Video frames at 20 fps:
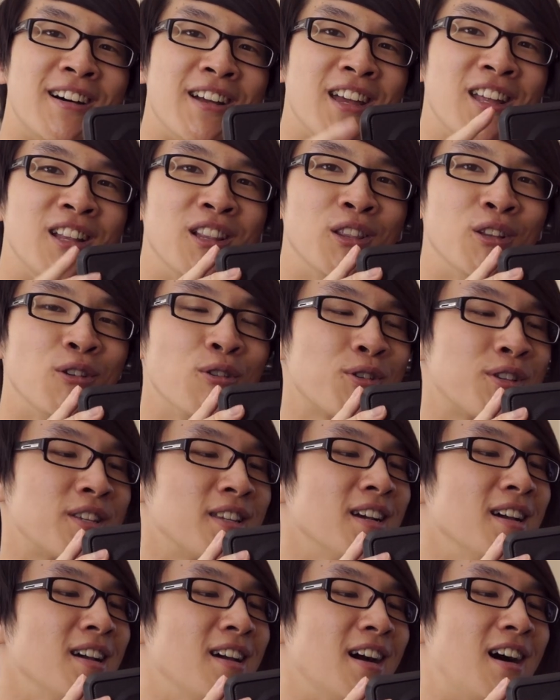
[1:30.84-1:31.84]
It
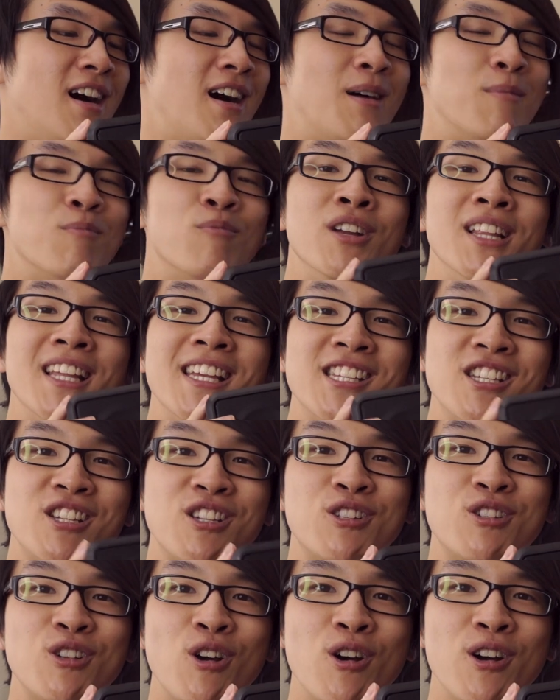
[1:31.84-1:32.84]
looks really
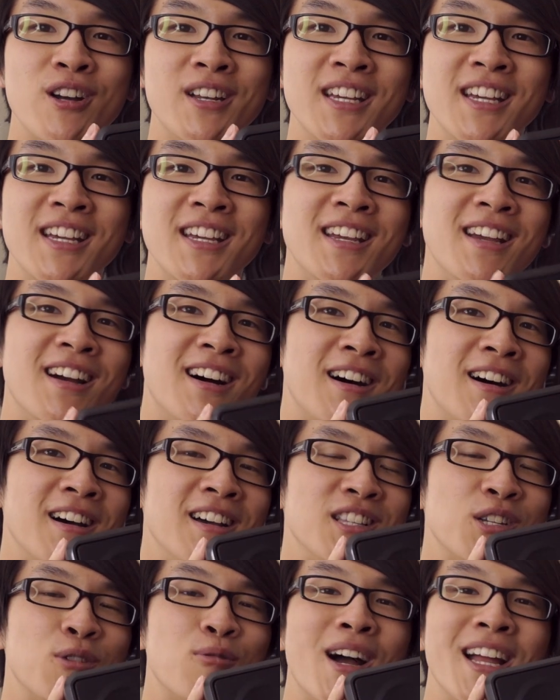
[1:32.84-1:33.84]
sturdy,
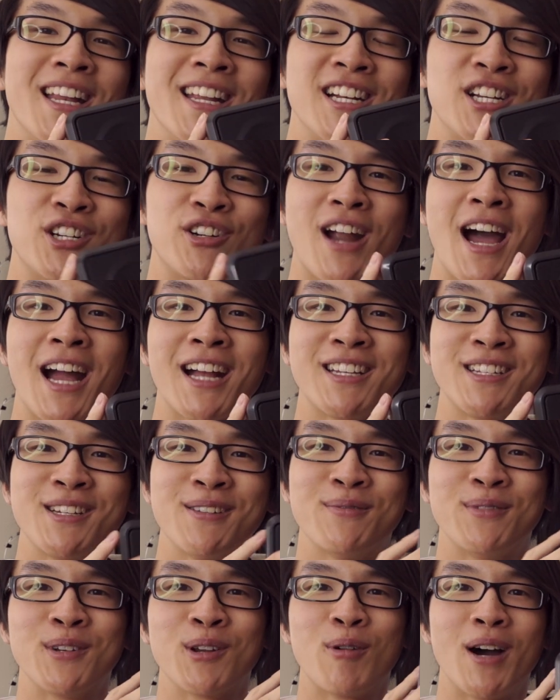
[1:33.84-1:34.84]
it's quite
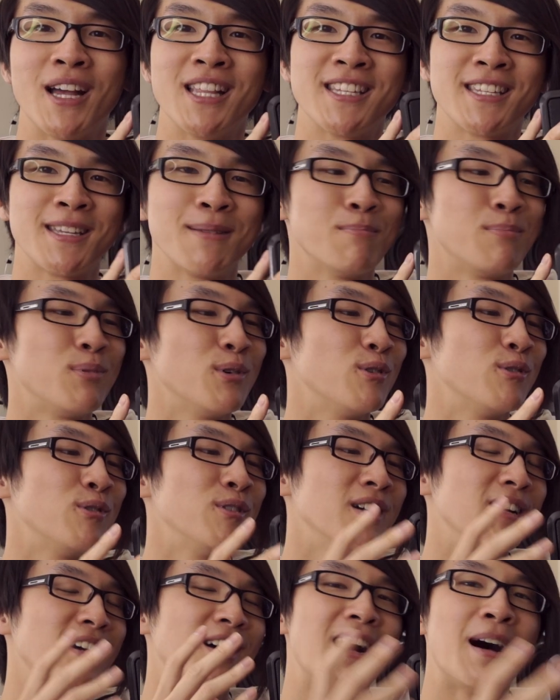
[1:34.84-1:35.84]
attractive and quite simple.
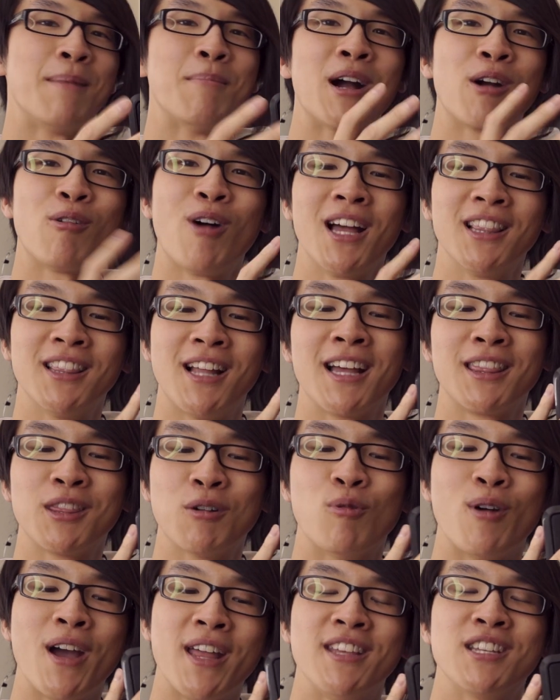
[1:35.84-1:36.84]
I quite like the
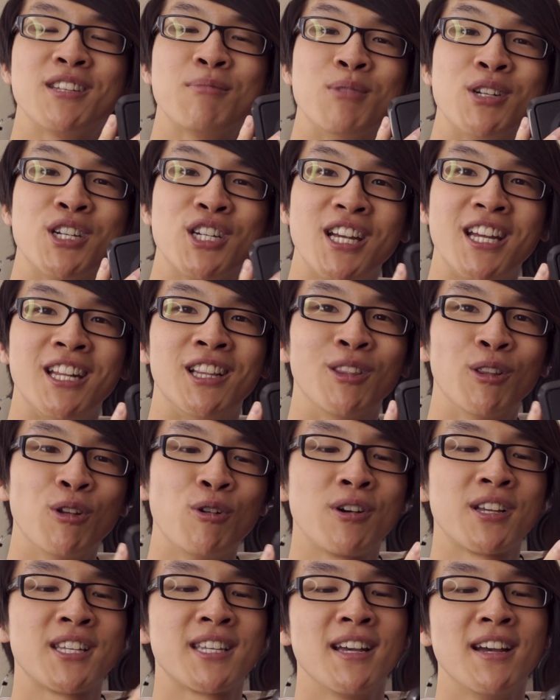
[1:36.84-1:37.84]
way this machine
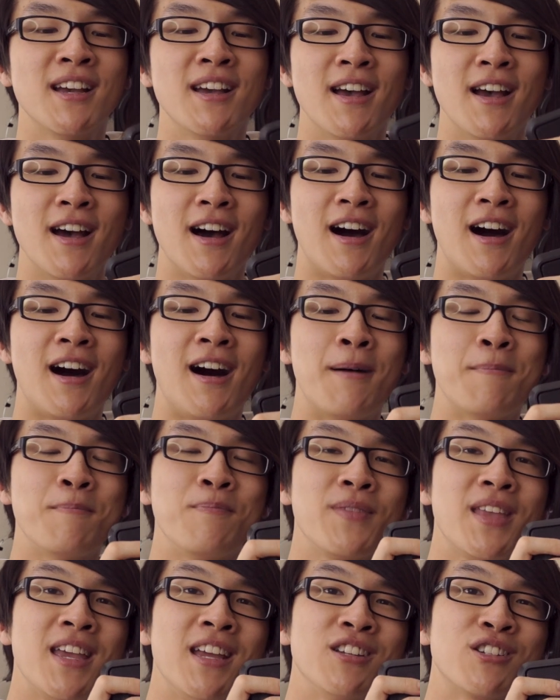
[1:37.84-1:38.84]
looks.
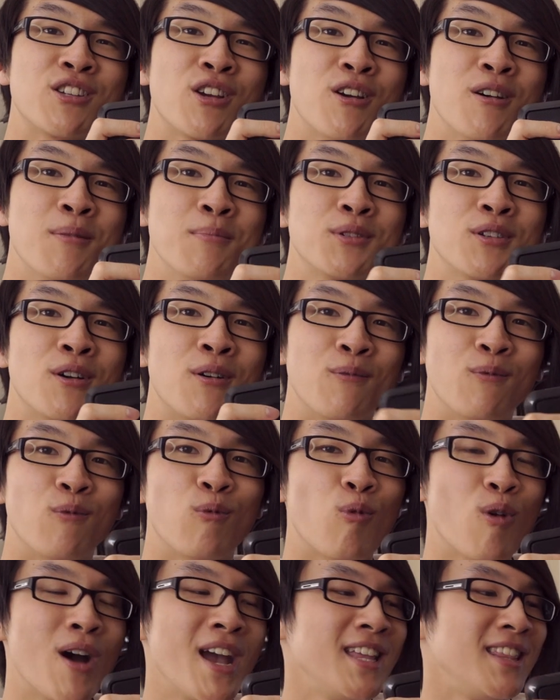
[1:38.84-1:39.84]
In terms of
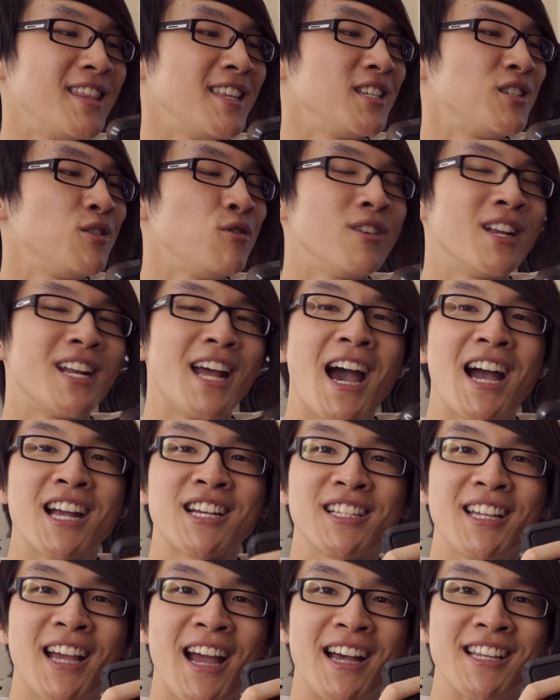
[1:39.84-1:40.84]
weight, this unit
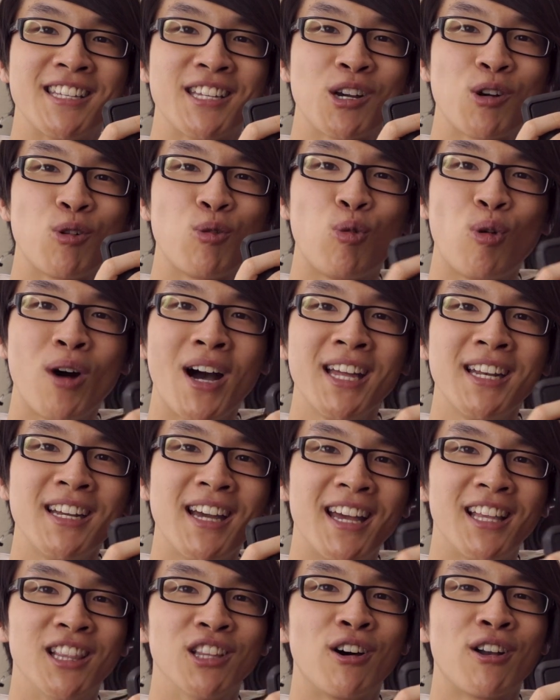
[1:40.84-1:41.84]
actually has quite
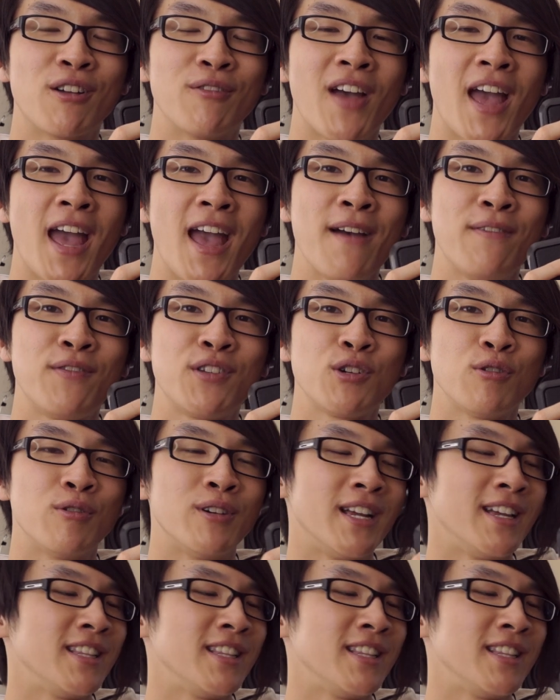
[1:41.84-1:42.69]
a lot of heft to it.